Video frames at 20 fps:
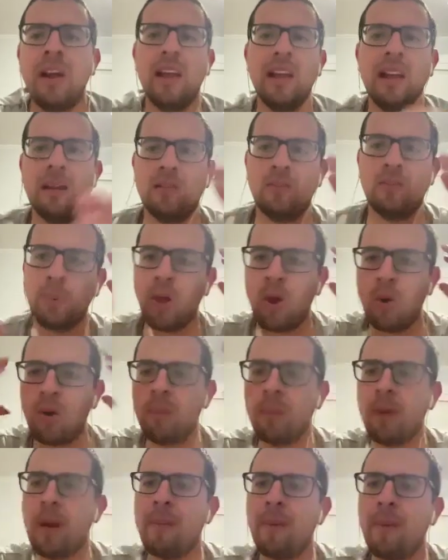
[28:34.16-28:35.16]
it's
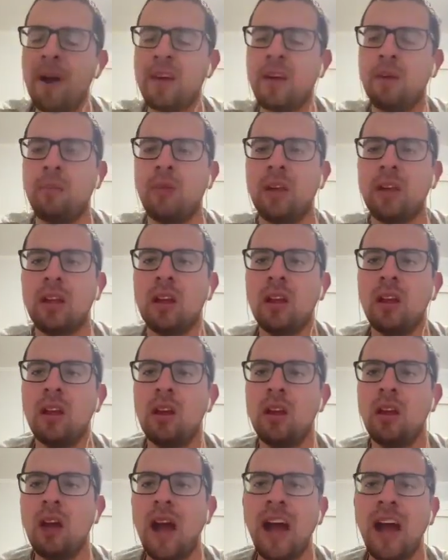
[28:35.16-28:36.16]
blowing my mind. I'm like,
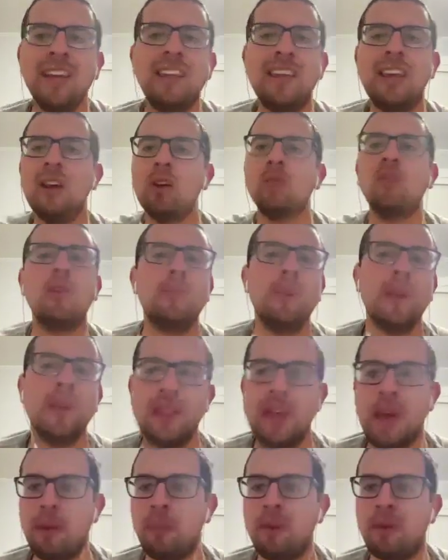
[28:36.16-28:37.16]
I'd kill to be
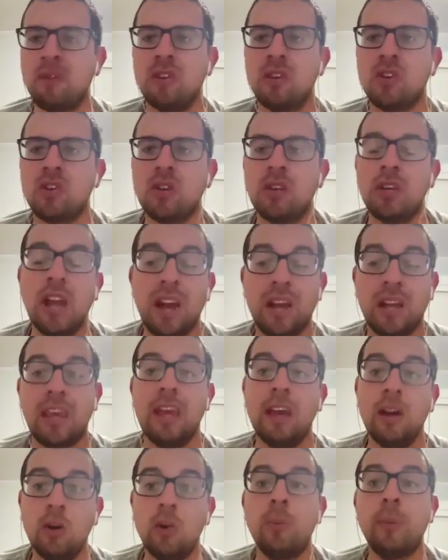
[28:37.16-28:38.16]
in that position. Not
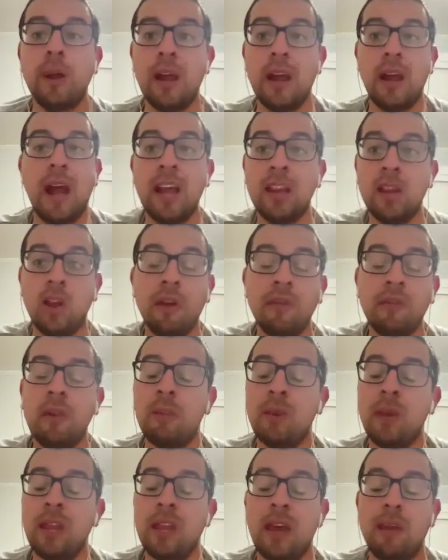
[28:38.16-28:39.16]
kill, but I'd love to
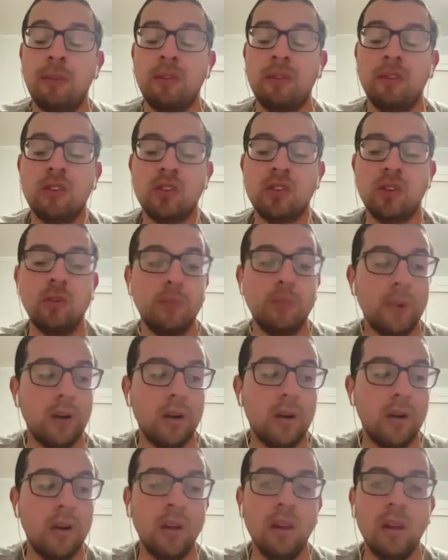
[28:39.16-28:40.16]
be in that position,
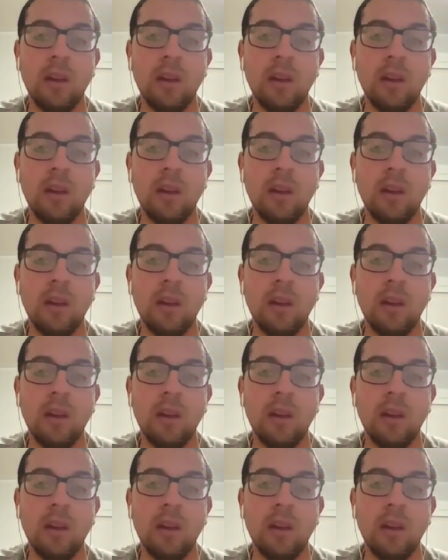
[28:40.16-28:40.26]
but